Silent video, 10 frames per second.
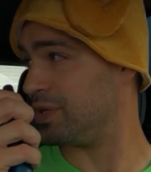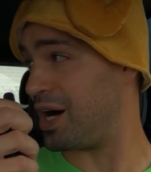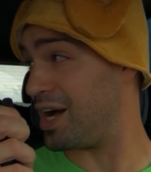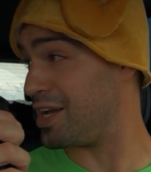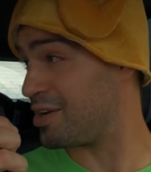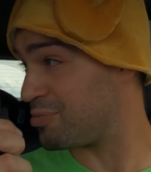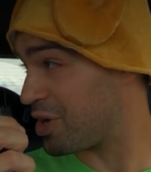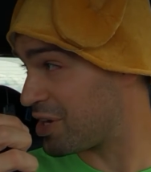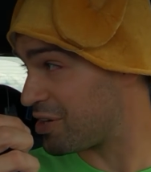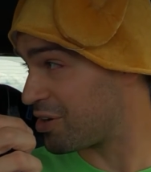I am
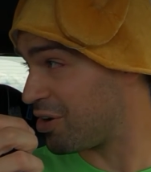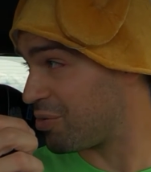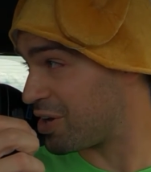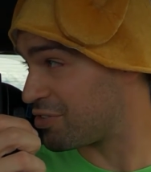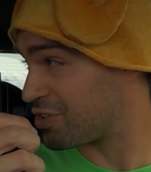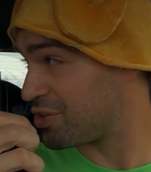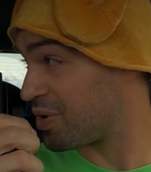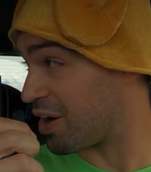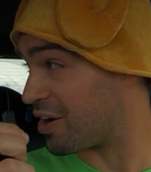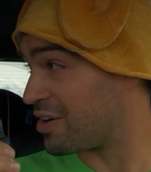ready to go whenever you are.